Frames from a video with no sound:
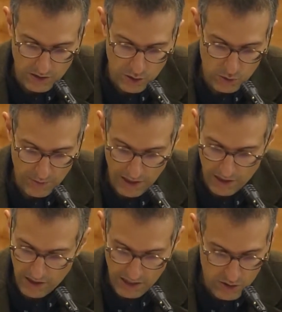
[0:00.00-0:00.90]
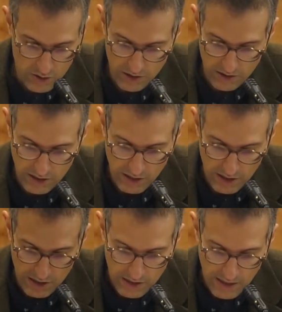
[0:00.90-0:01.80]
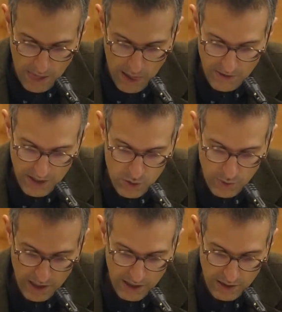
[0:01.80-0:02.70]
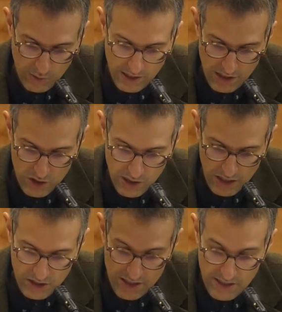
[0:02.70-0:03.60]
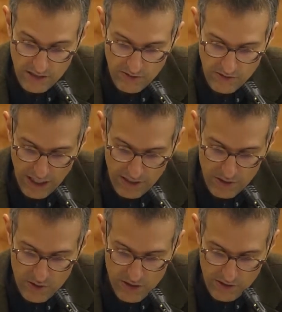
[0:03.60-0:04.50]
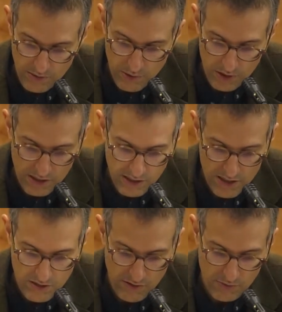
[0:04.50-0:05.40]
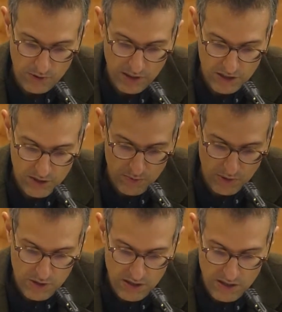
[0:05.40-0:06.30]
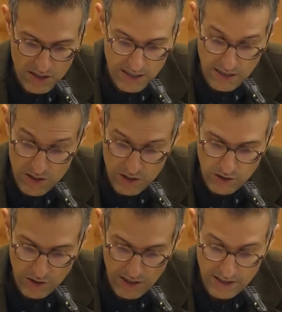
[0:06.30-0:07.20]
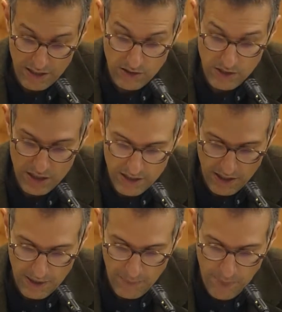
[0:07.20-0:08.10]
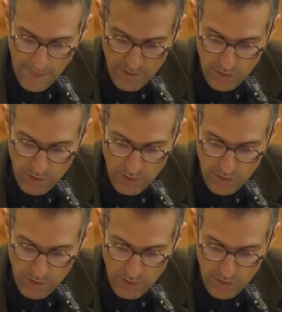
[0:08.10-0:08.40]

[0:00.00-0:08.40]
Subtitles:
shoemaker and so on. In this way, when exchanged as equal values, the products of the production process can circulate in real time